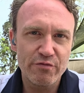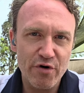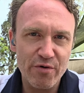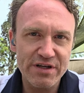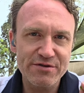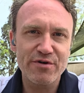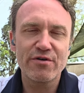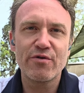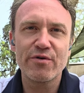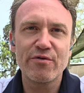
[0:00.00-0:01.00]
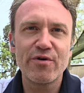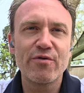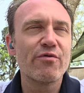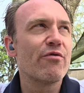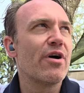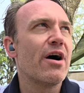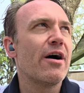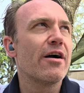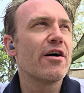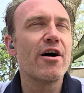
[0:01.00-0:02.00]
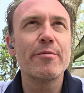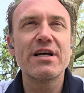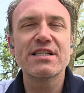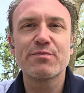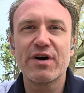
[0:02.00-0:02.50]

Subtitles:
quote unquote comments,